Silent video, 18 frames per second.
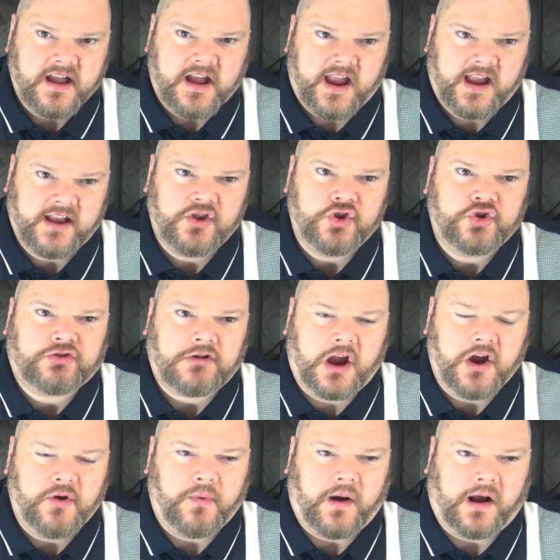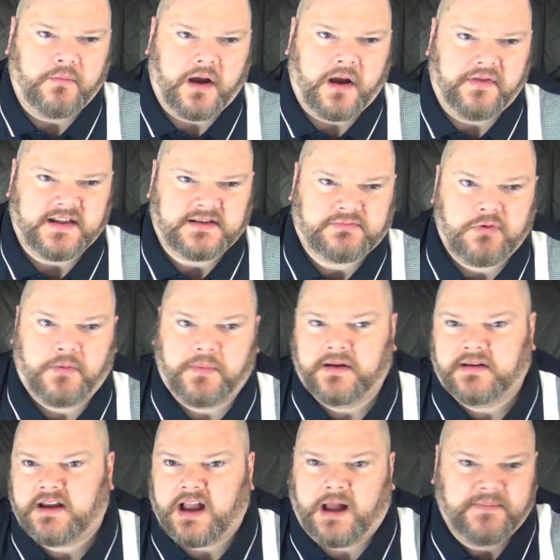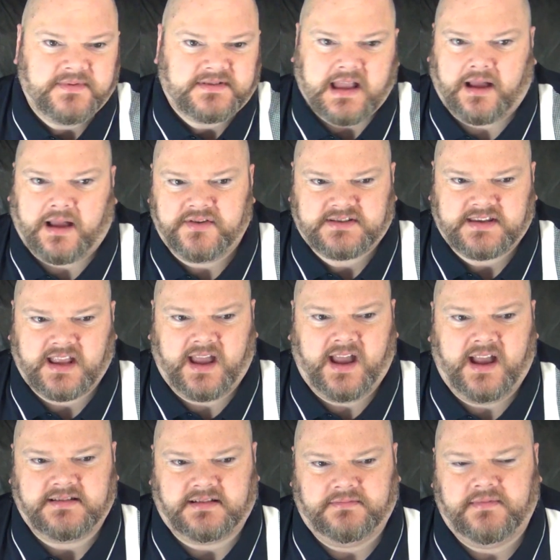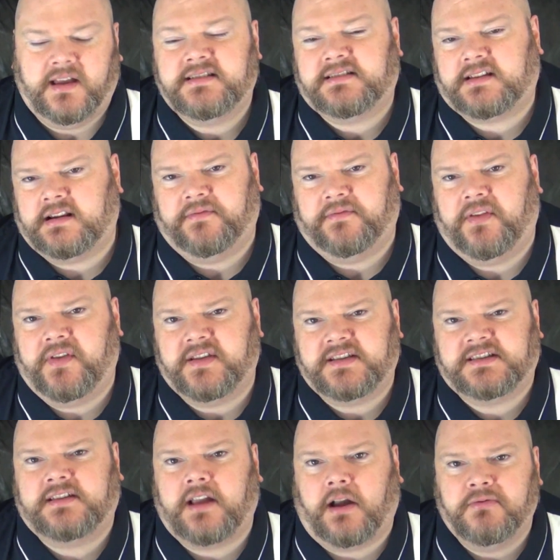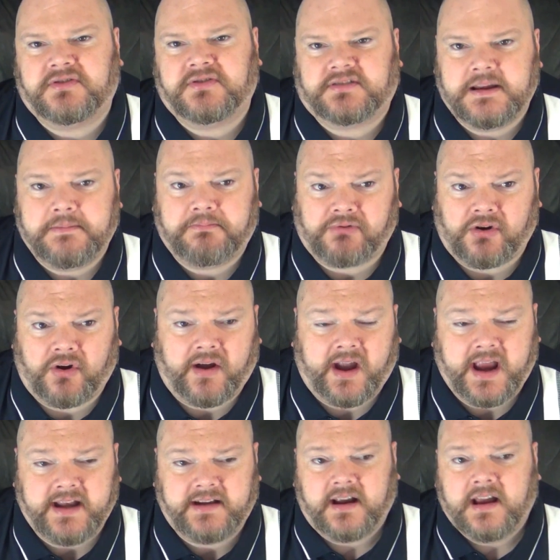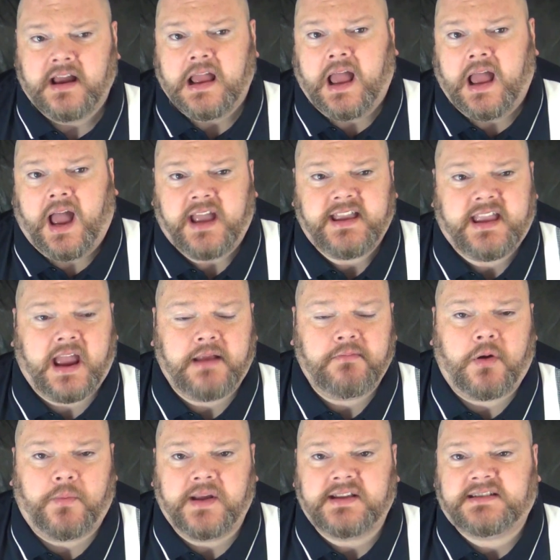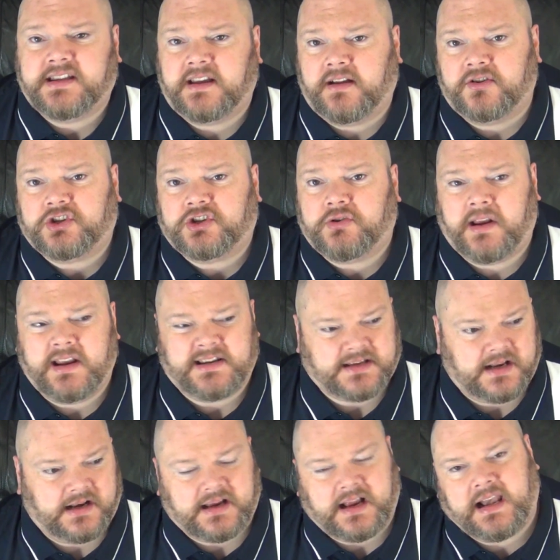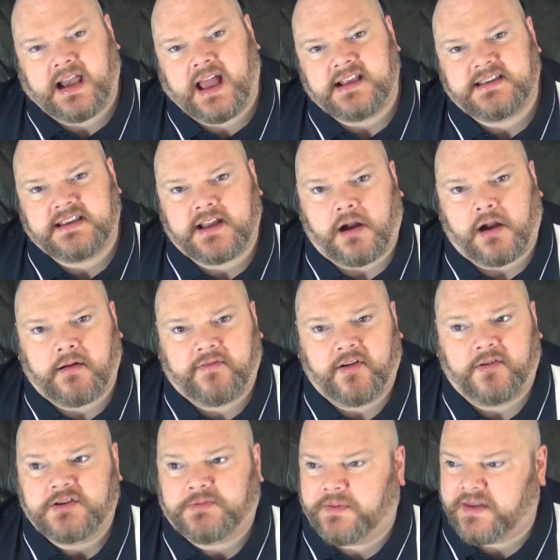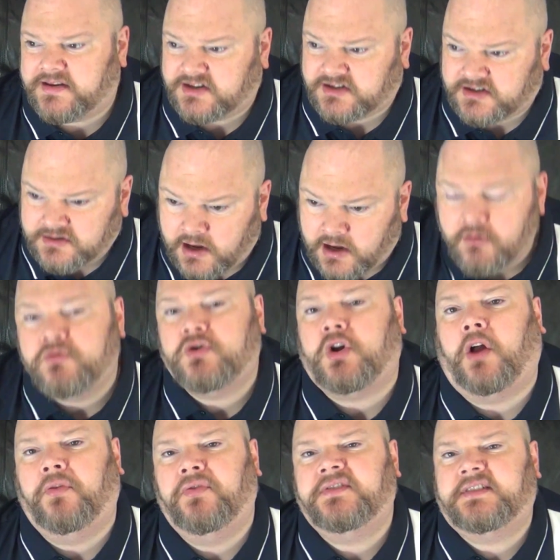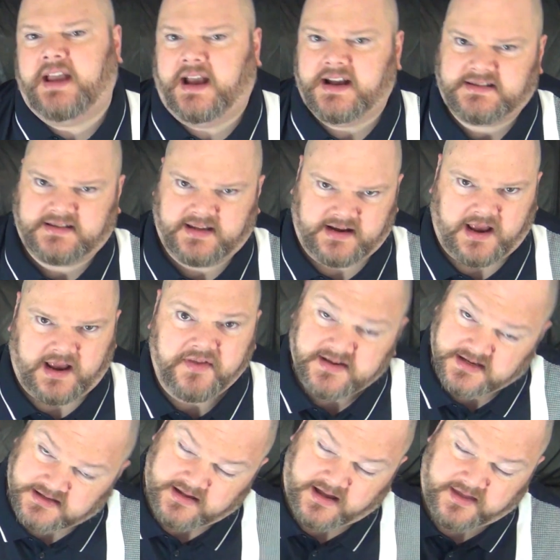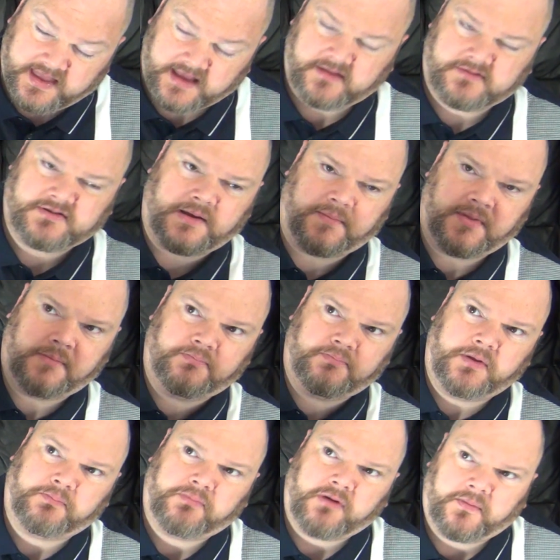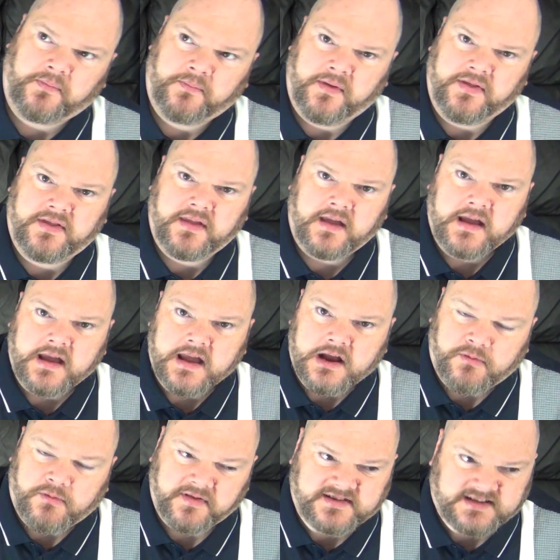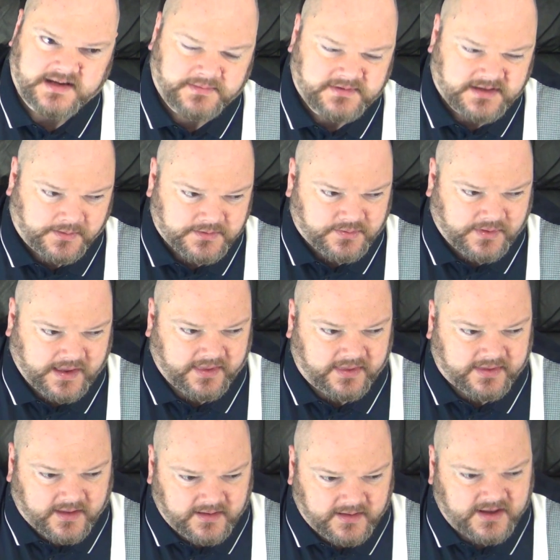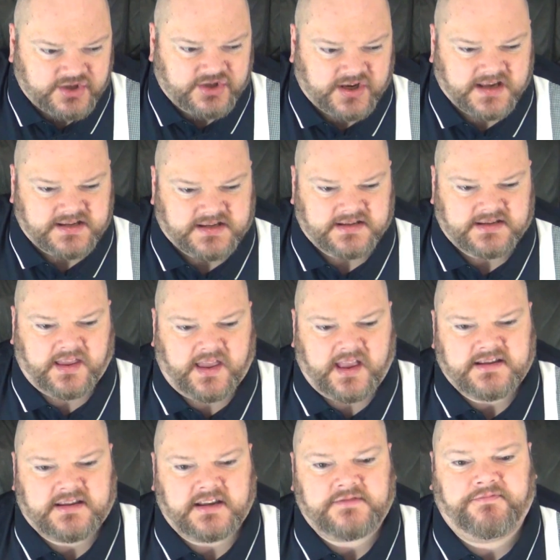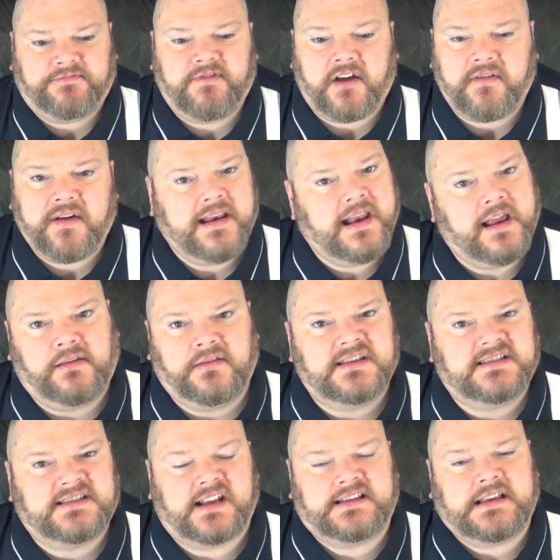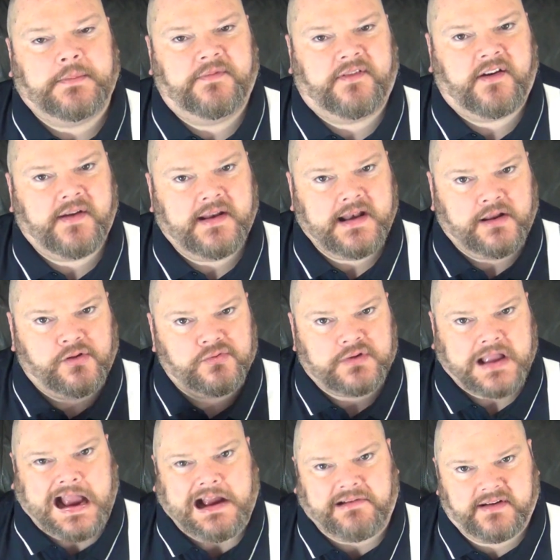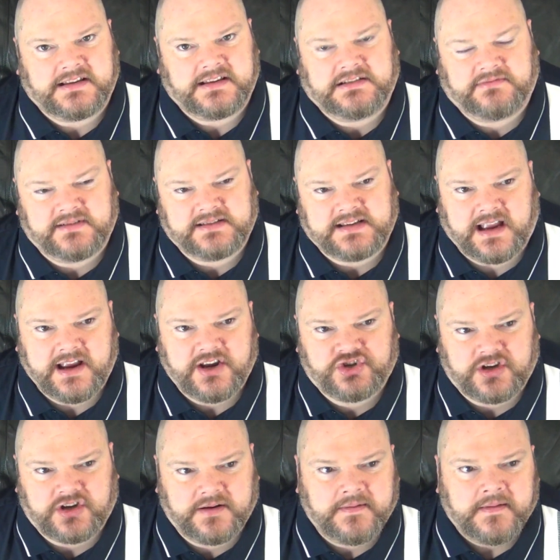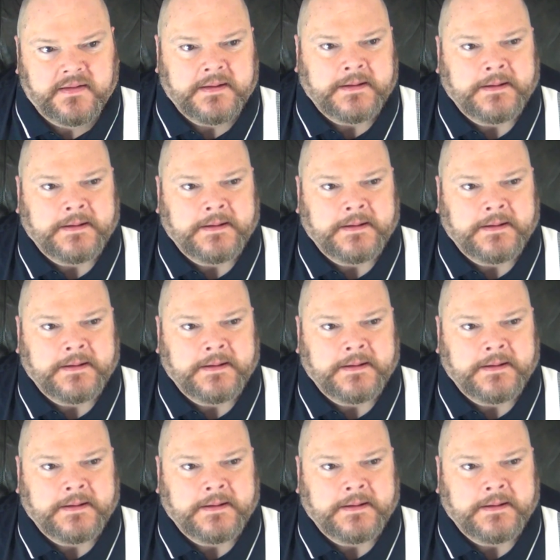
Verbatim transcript: intro one where this woman comes downstairs and there's kind of like this ghostly bride again, what we see on screen, it's kind of classic horror films, but there's just no context in it. And this is, I think, some of the, the problem with, with sometimes with anthologies is that there's very little setup, very little characterization.